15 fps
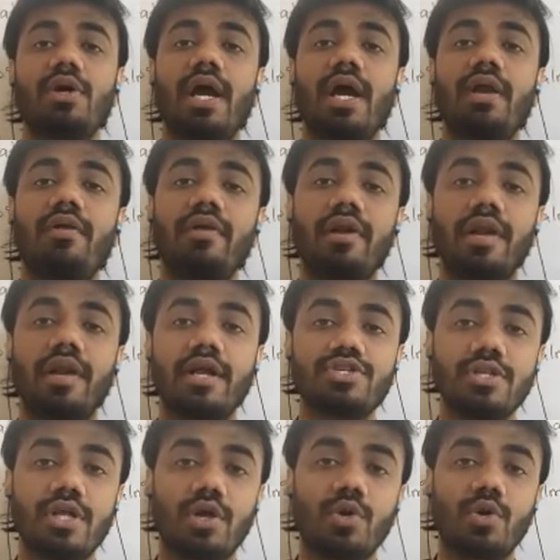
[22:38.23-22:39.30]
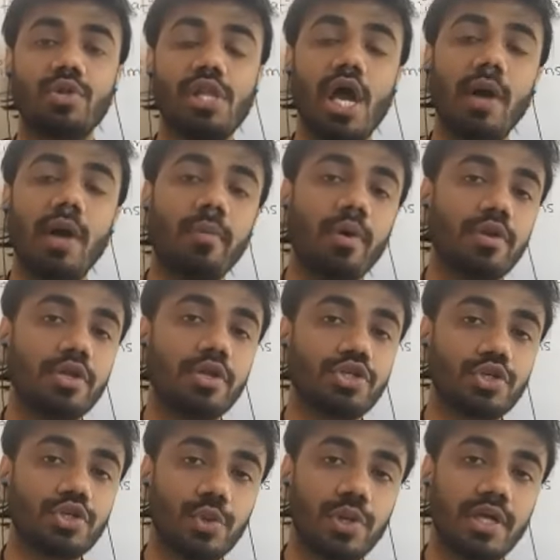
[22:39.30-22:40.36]
and retraction are only about the
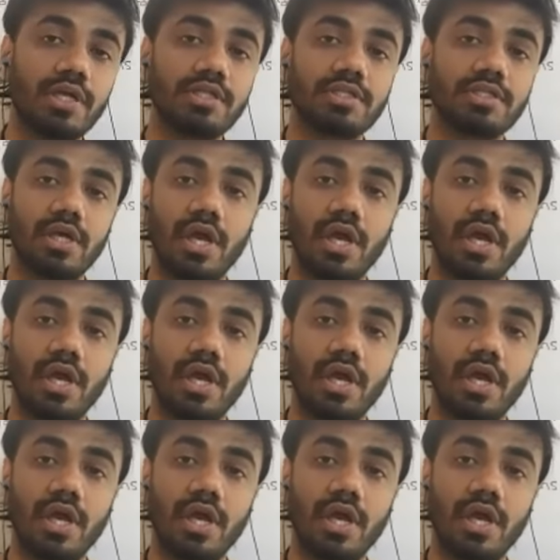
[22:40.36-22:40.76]
shoulders